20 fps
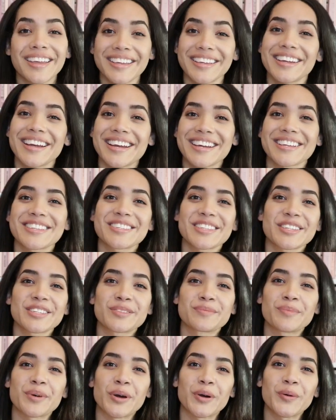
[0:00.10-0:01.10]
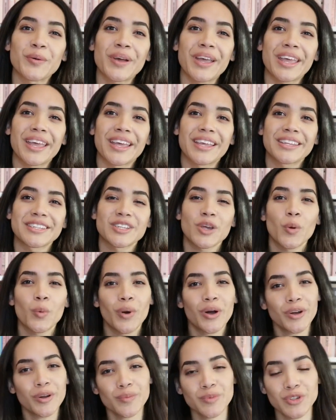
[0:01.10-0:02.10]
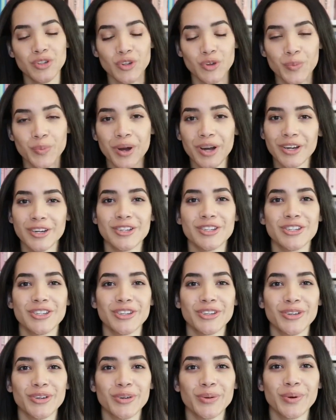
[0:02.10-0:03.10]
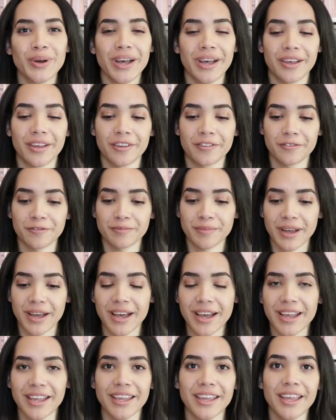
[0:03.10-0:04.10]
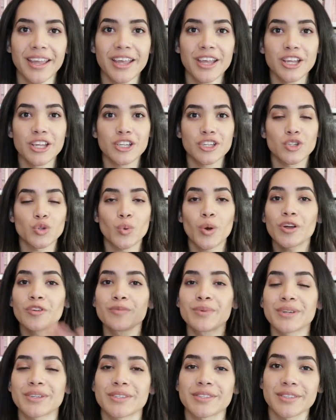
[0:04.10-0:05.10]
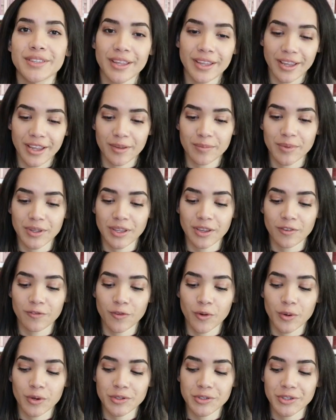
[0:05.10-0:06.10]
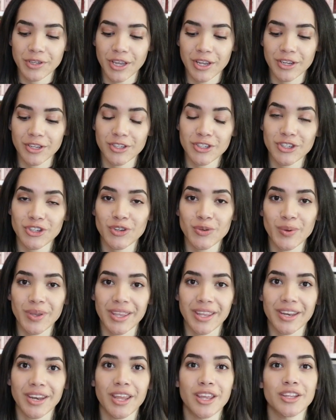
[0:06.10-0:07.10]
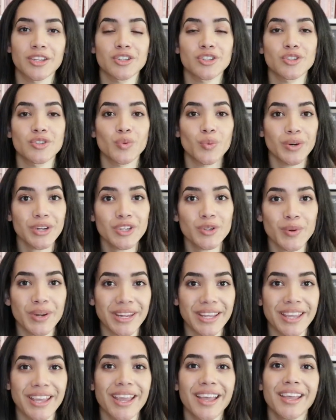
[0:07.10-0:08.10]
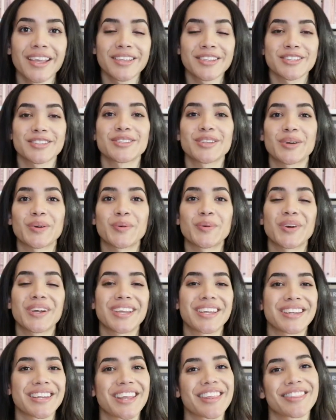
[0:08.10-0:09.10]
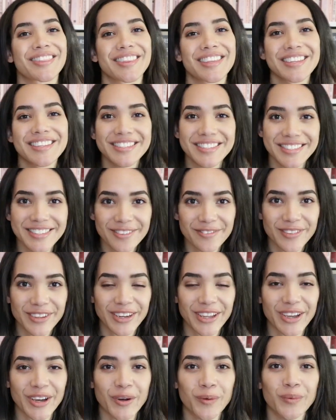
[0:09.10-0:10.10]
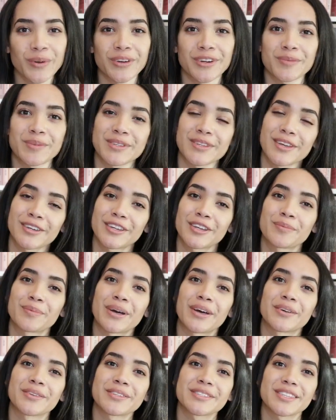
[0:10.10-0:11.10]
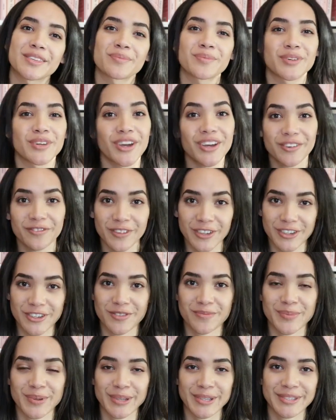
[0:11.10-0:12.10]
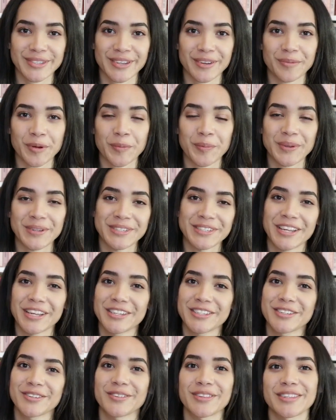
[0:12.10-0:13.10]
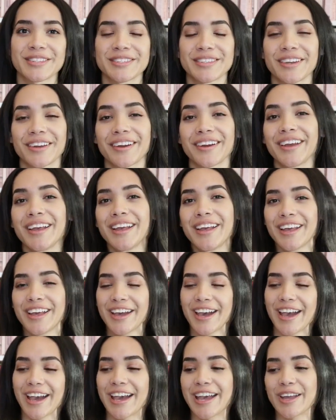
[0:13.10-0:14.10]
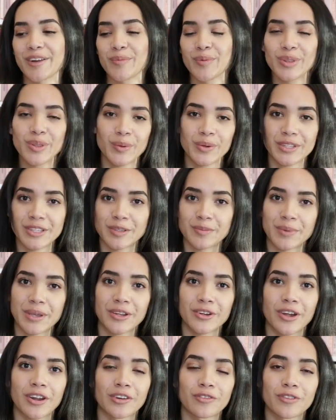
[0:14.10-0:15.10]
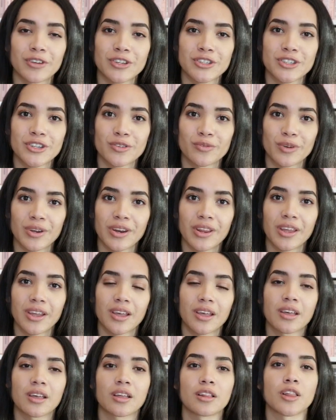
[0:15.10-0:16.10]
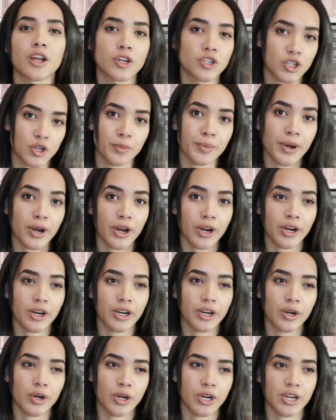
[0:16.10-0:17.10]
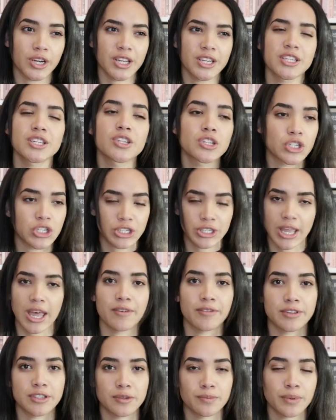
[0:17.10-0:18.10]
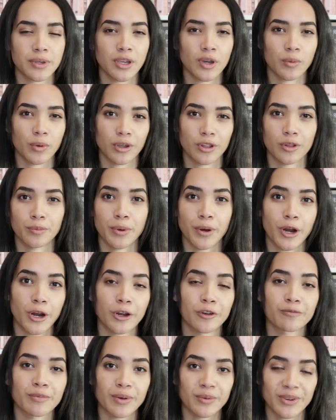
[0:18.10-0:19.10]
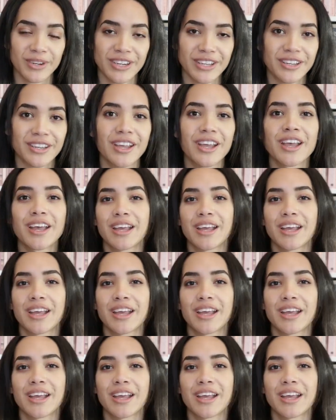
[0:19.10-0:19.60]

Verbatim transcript: guys, it's Moe and uh, welcome to part two of my 12 books that I'm looking forward to getting to in 2020. So in this video, we're going to be talking about some nonfiction books that I'm hoping to get to this year. I really want to make nonfiction reading a larger part or continue to just have it to be a regular part of my reading.